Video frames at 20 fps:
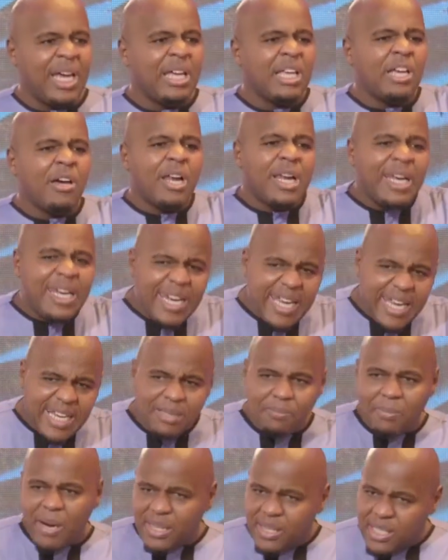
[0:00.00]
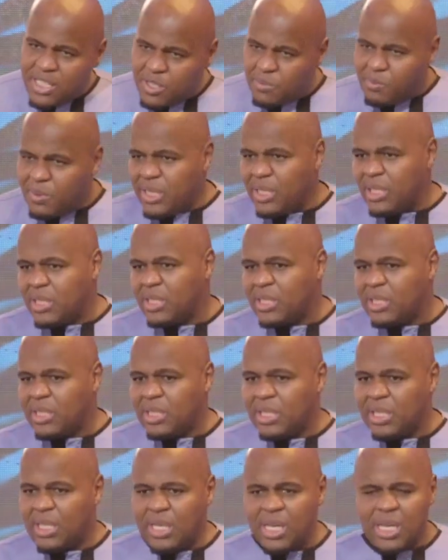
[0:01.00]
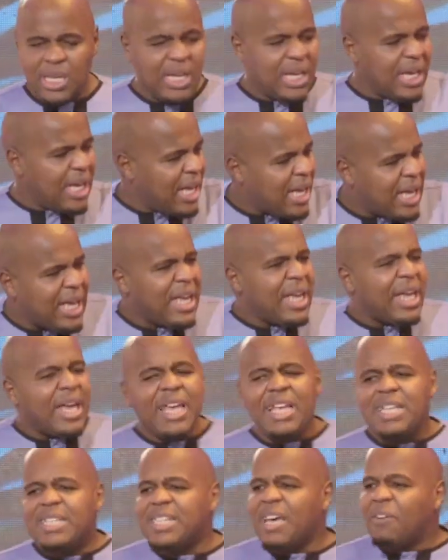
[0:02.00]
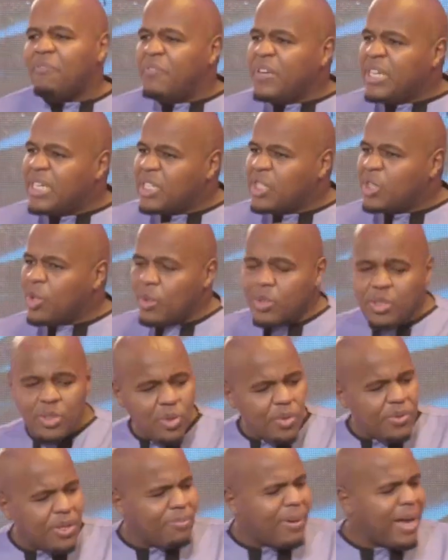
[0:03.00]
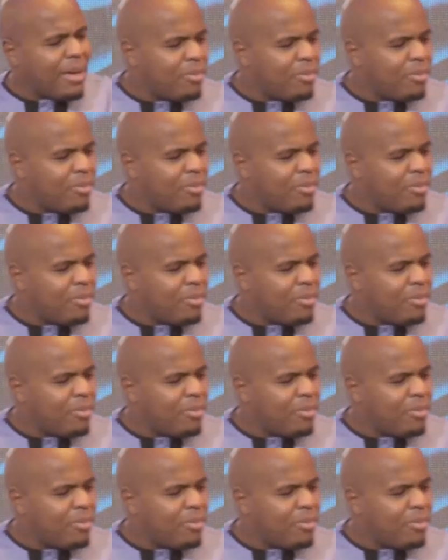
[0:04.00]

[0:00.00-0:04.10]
led by the Spirit. It's a victory. You know, the Bible